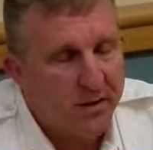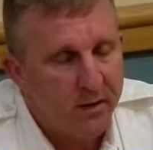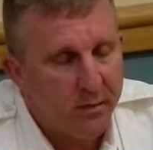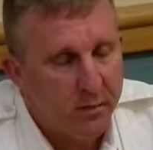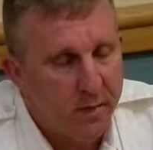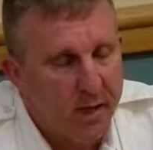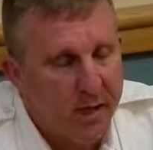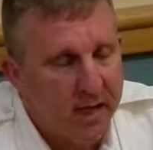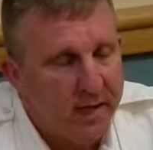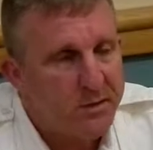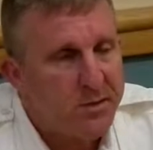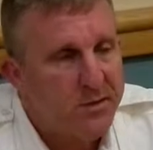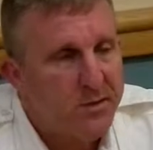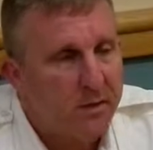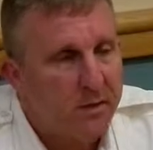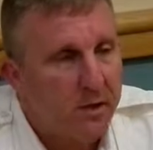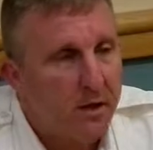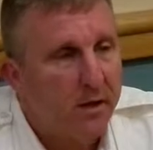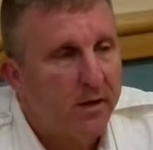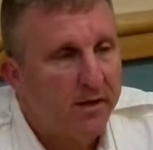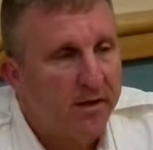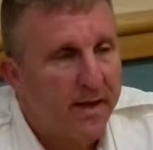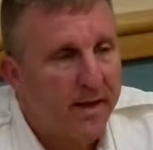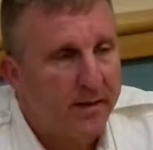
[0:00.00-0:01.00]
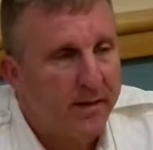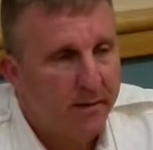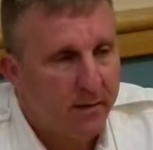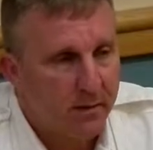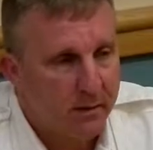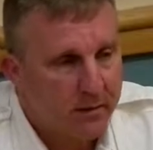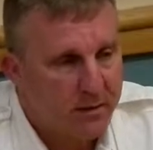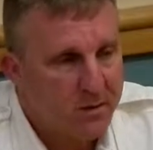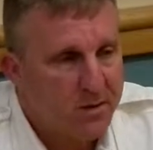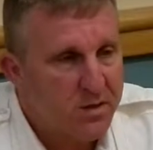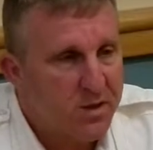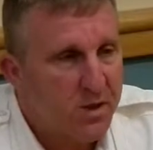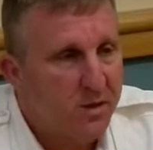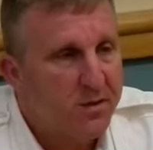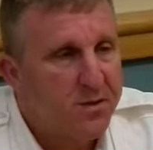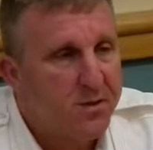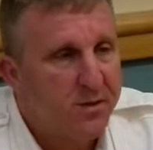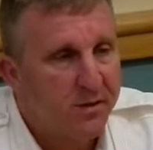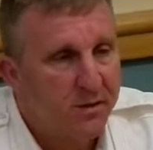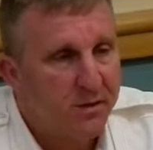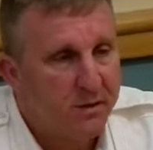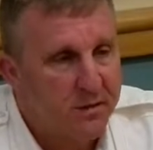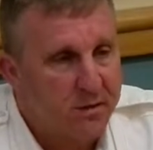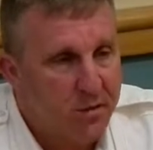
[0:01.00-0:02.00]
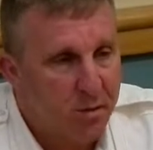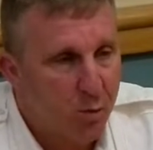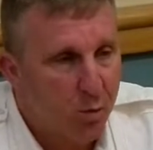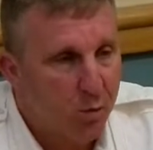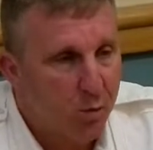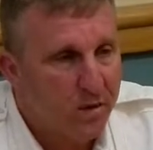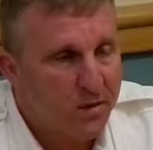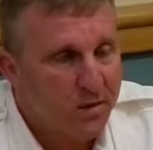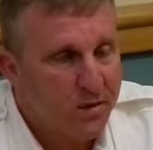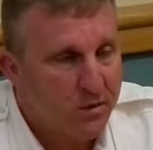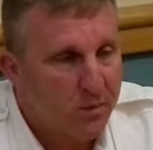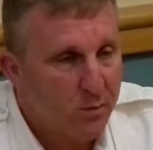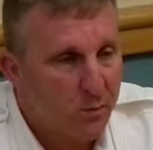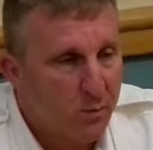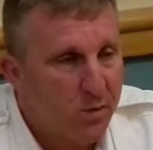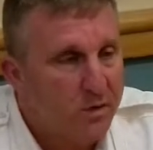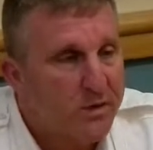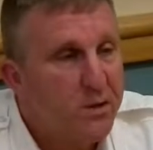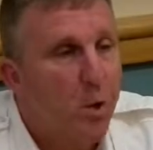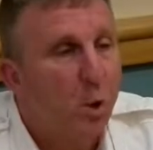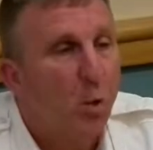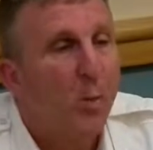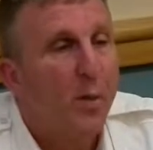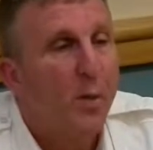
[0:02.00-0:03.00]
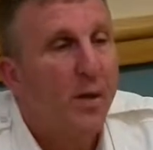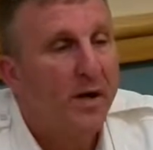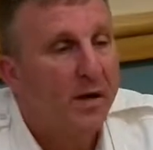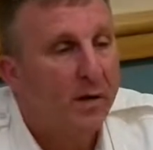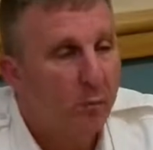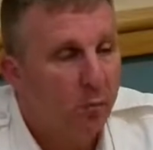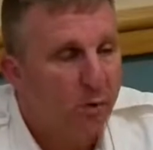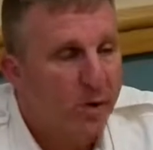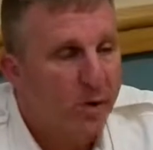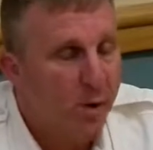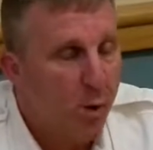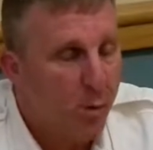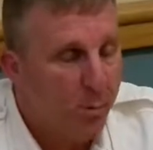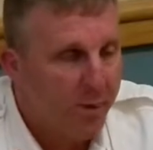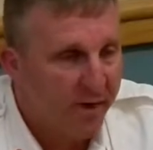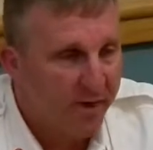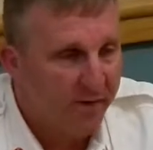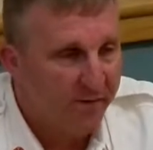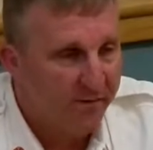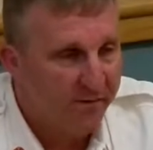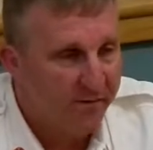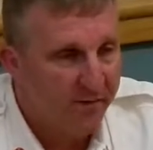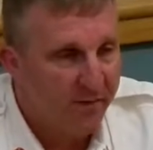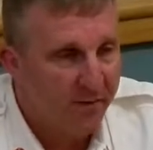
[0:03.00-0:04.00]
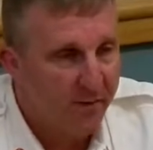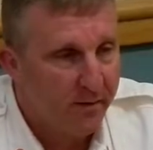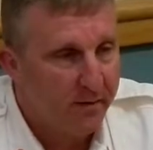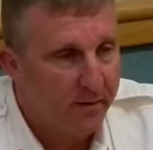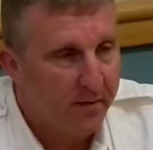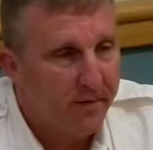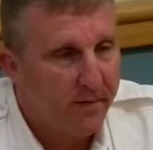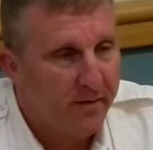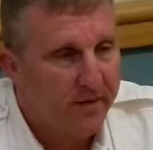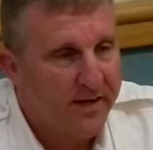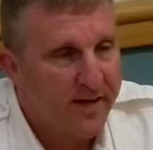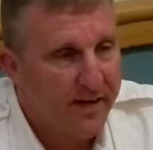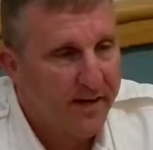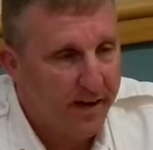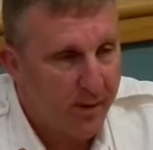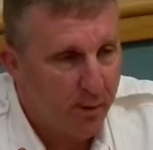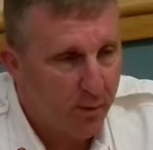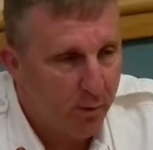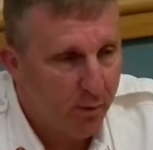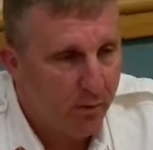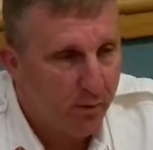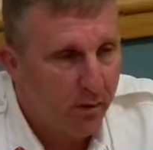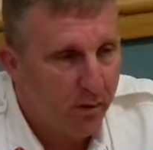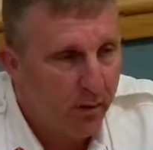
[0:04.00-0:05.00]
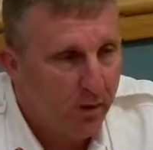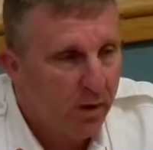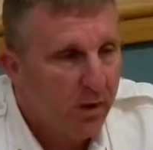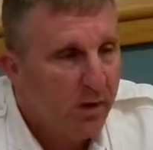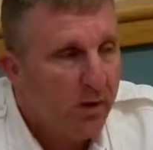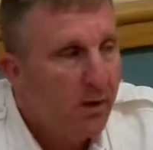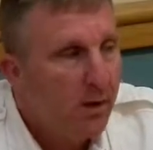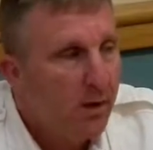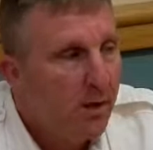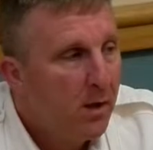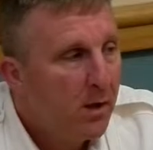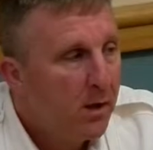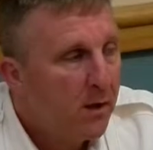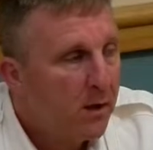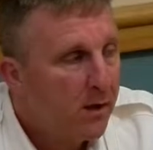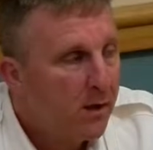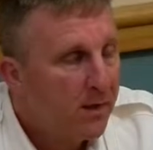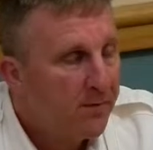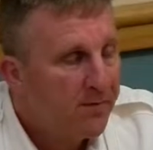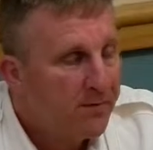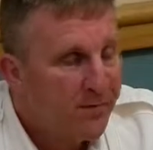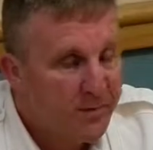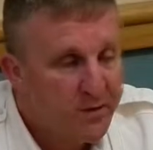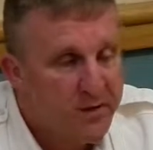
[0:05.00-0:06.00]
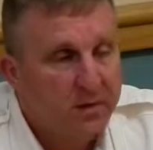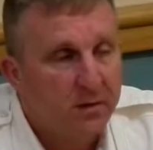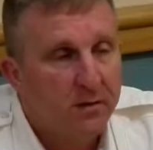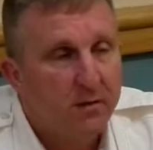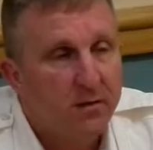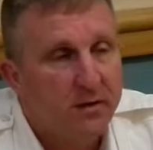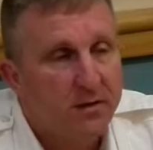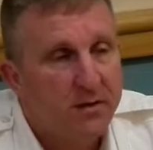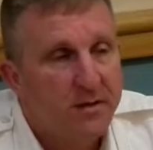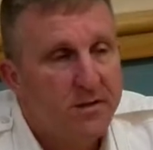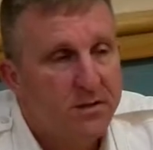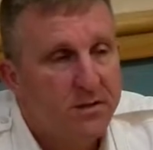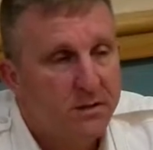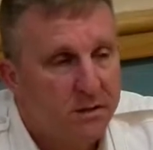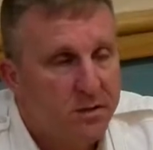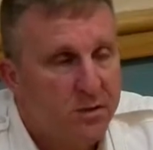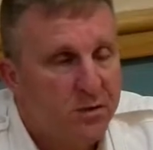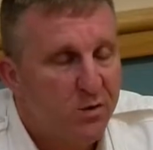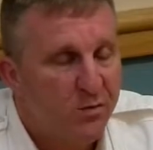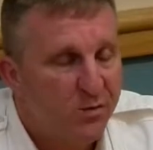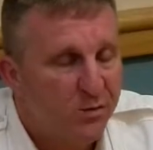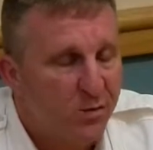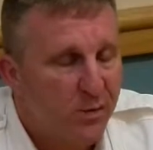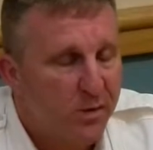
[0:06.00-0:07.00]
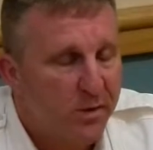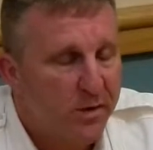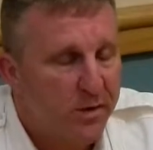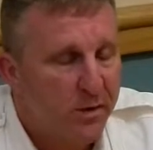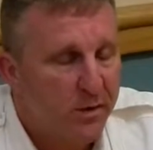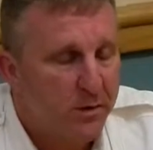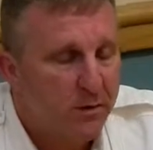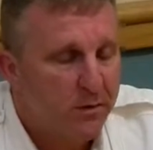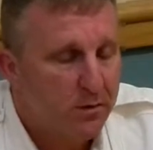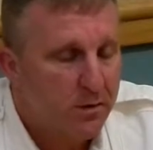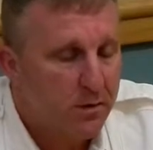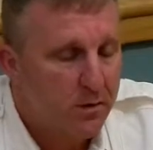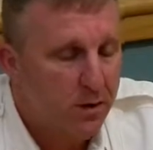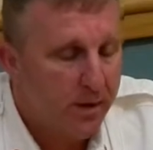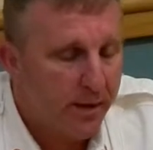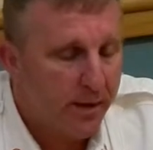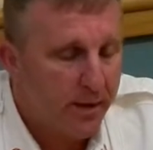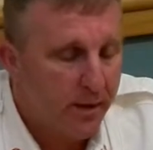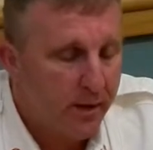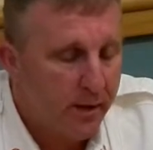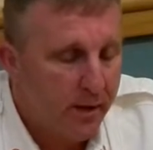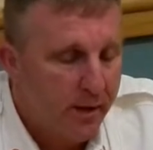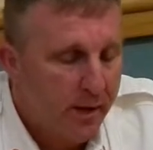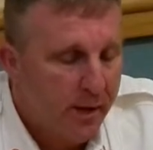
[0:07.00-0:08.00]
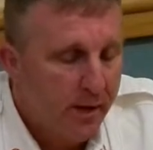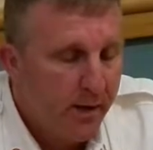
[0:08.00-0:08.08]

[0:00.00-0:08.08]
team has started that discussion. So what's reopening of the town facilities and so forth going to look like?